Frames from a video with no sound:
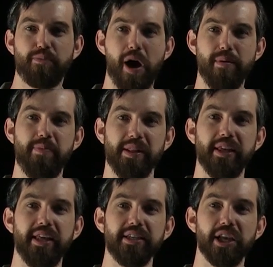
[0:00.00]

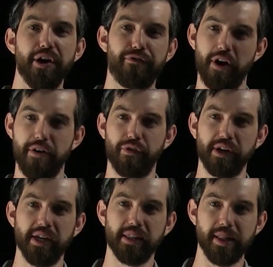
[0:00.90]
probabilities for
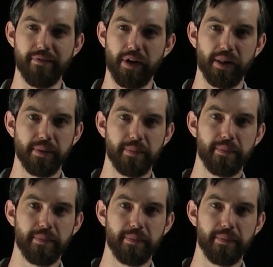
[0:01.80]
every level.